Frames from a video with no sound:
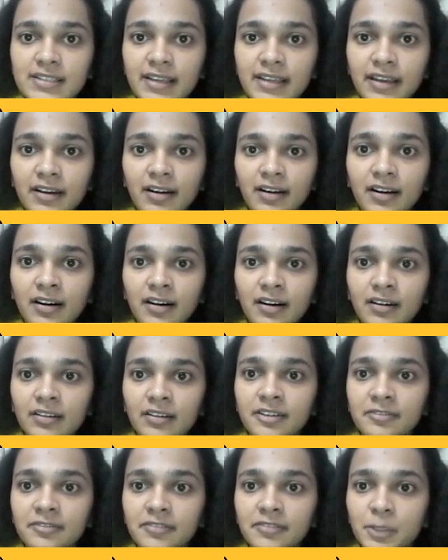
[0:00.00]
There are
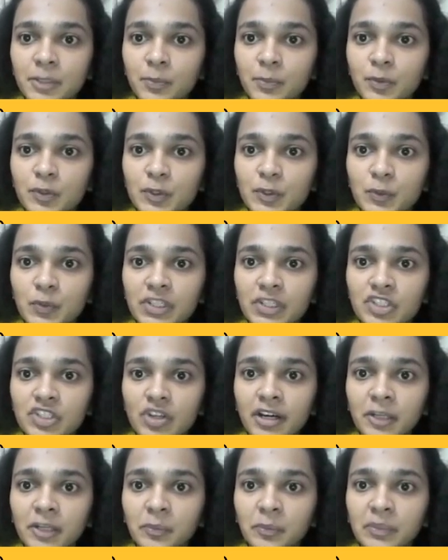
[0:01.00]
different books which
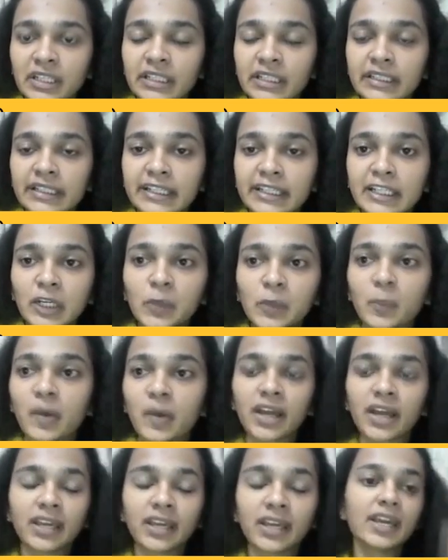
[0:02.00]
are maintained
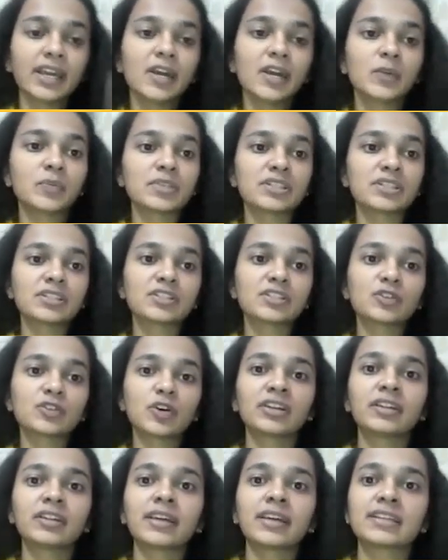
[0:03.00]
by business
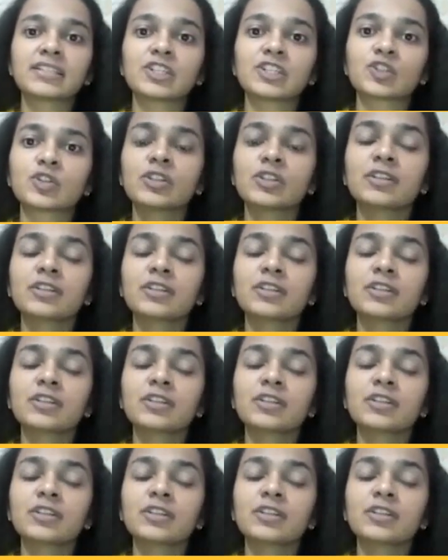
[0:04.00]
organization.